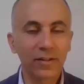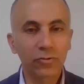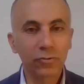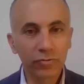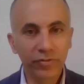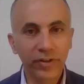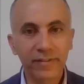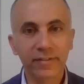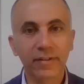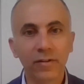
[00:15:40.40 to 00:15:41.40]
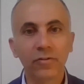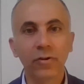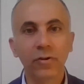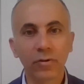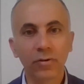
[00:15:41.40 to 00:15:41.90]
uh, to face uh,
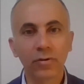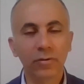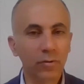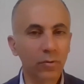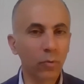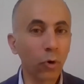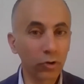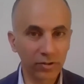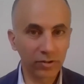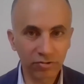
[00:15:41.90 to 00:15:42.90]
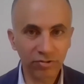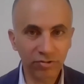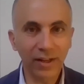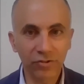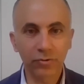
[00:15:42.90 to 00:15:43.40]
the uh, world
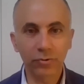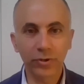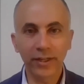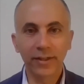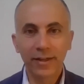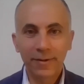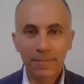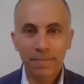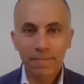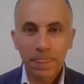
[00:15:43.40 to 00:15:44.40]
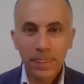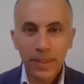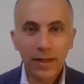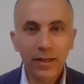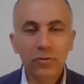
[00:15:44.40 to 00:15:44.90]
challenges today.
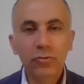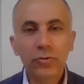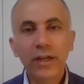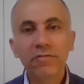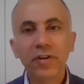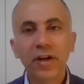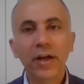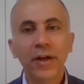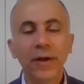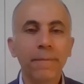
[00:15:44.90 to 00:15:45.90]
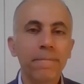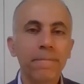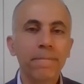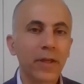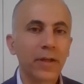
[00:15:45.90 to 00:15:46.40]
Uh, to give,
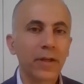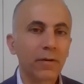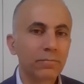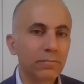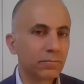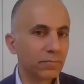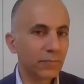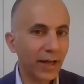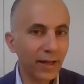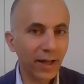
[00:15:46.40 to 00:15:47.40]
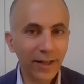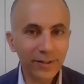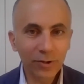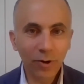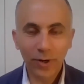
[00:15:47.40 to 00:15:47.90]
um, uh, I,
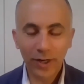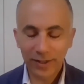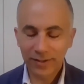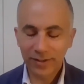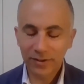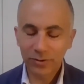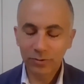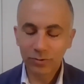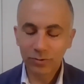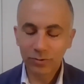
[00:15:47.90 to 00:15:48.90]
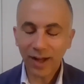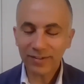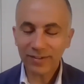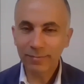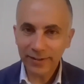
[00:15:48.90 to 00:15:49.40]
I know uh, you,
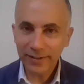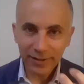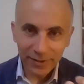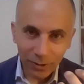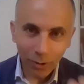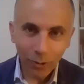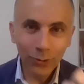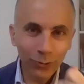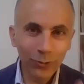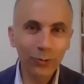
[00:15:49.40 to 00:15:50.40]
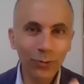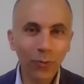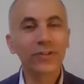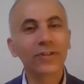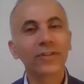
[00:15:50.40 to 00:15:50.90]
you asked me, and I know you,
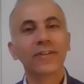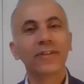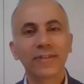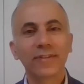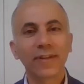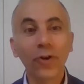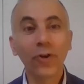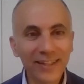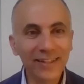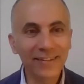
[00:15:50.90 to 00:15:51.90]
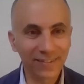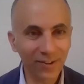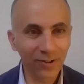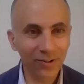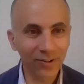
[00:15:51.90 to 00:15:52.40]
you want some
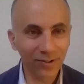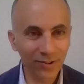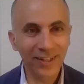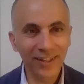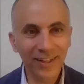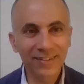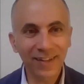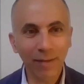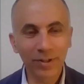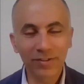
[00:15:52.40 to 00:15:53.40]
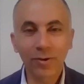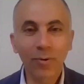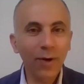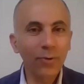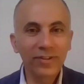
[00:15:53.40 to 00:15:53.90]
concrete also uh,
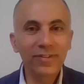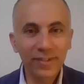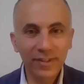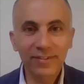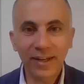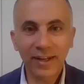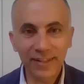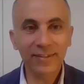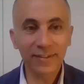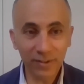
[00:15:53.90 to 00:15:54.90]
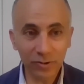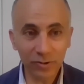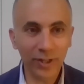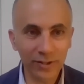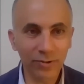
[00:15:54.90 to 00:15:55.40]
examples. So how this is translated
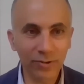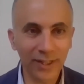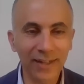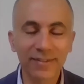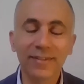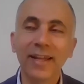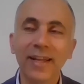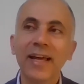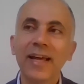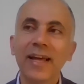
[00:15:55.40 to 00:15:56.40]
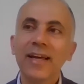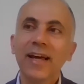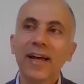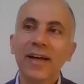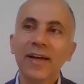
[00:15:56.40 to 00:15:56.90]
into, into reality.
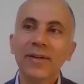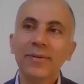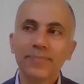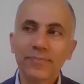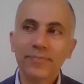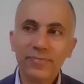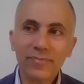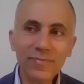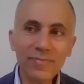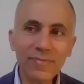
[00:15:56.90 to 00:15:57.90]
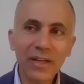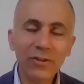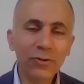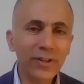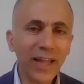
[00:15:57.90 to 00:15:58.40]
Um,
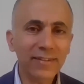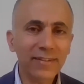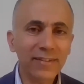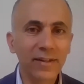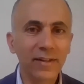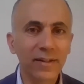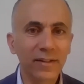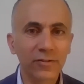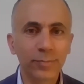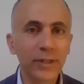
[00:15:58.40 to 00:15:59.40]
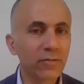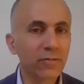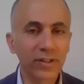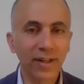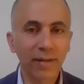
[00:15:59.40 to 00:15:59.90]
the text uh,
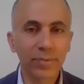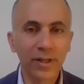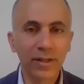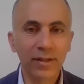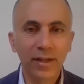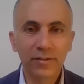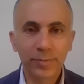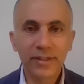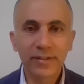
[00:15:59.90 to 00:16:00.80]
speak, for example,